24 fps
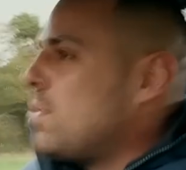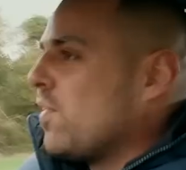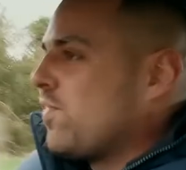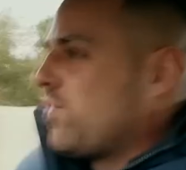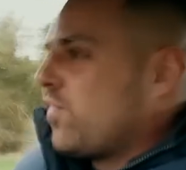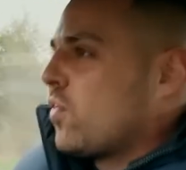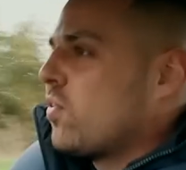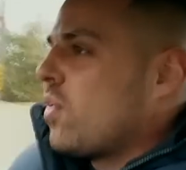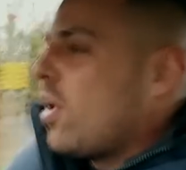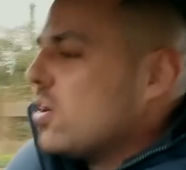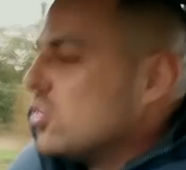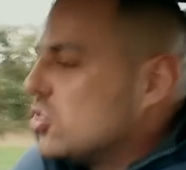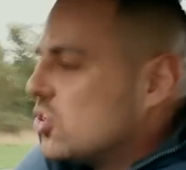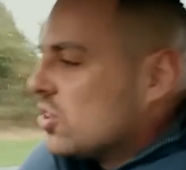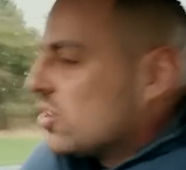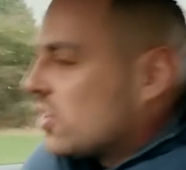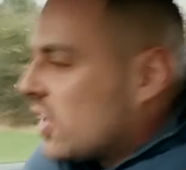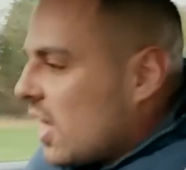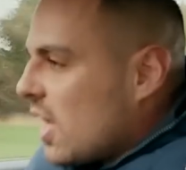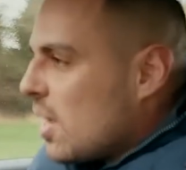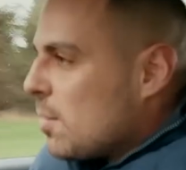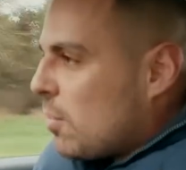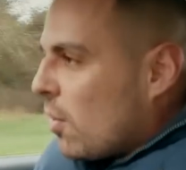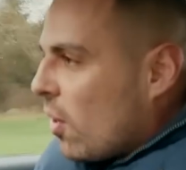ferocious
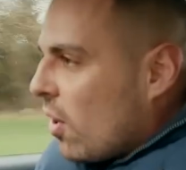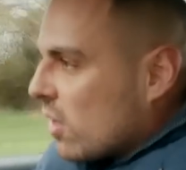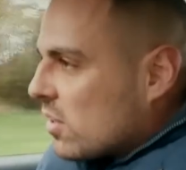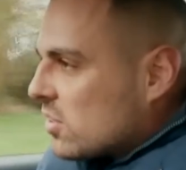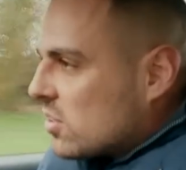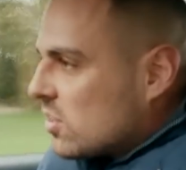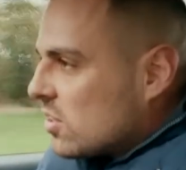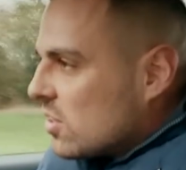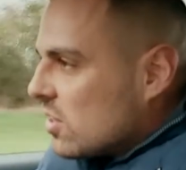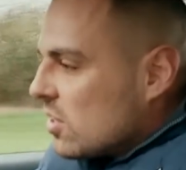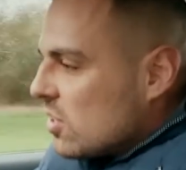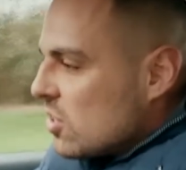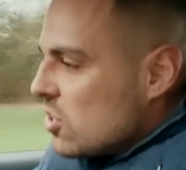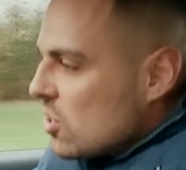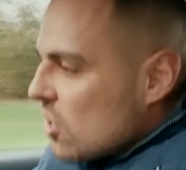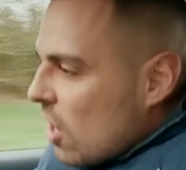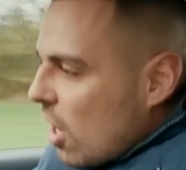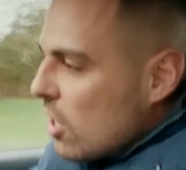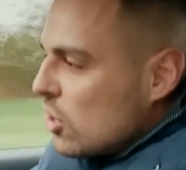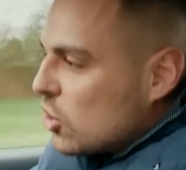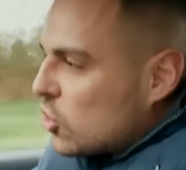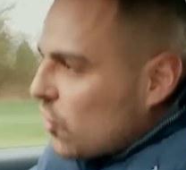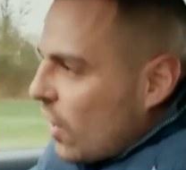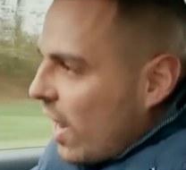gearbox,
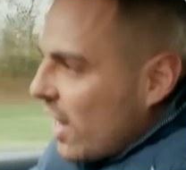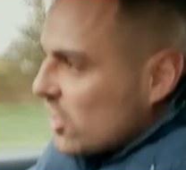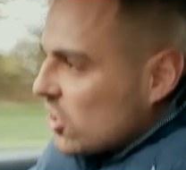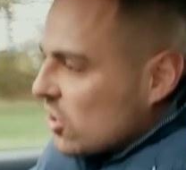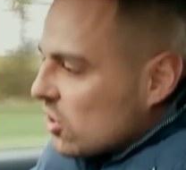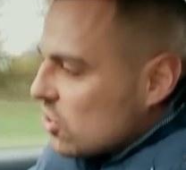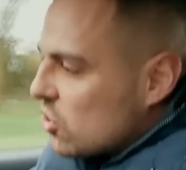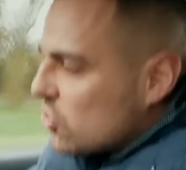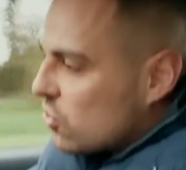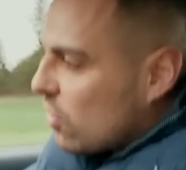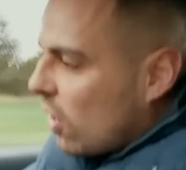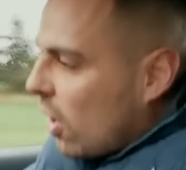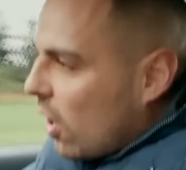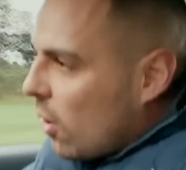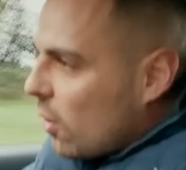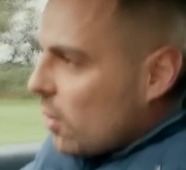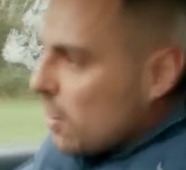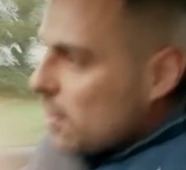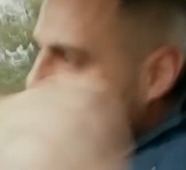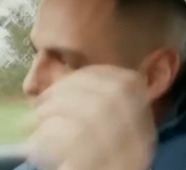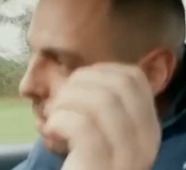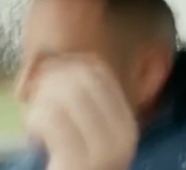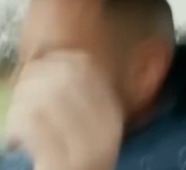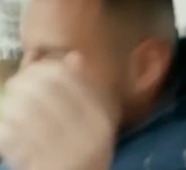no traction control.
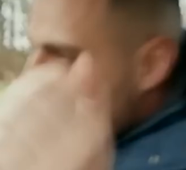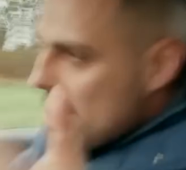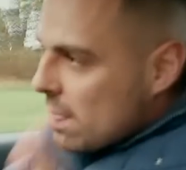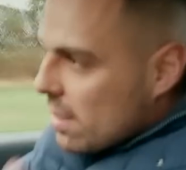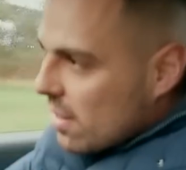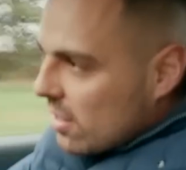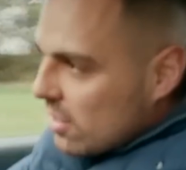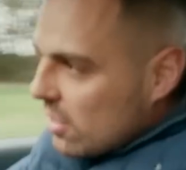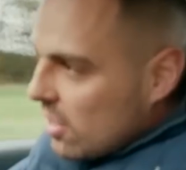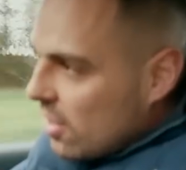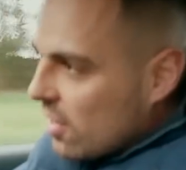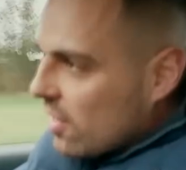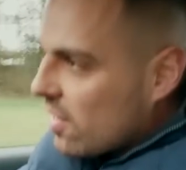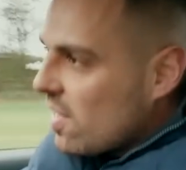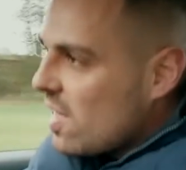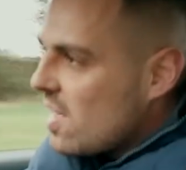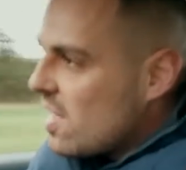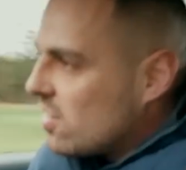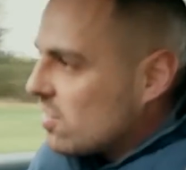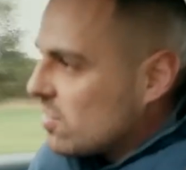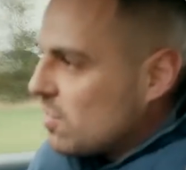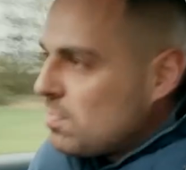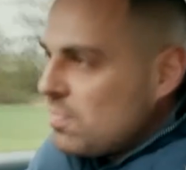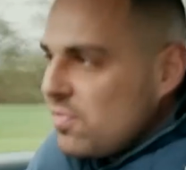The
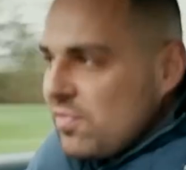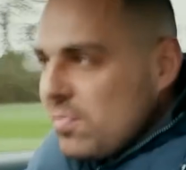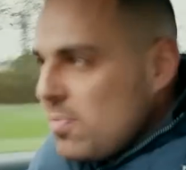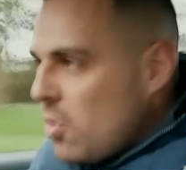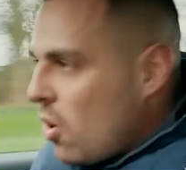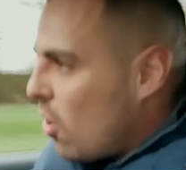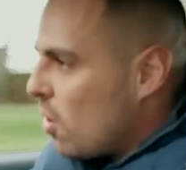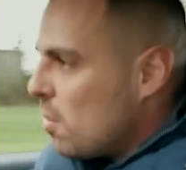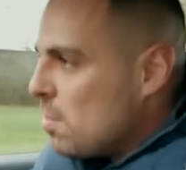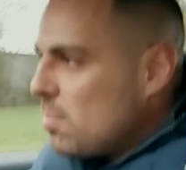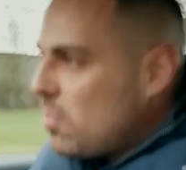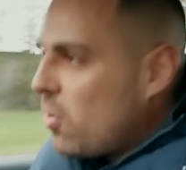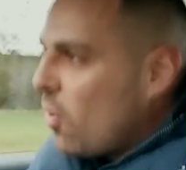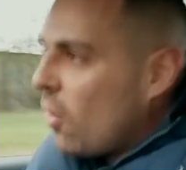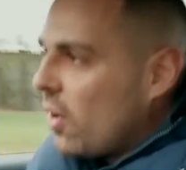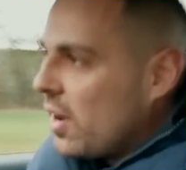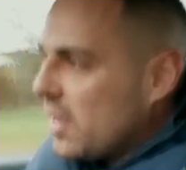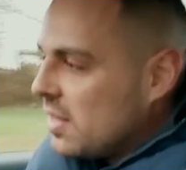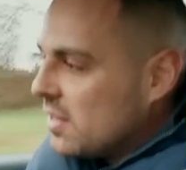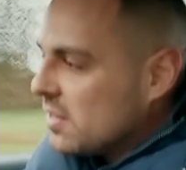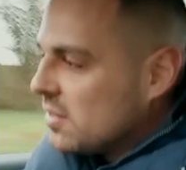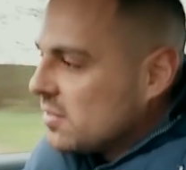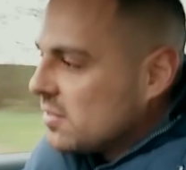gears are on point.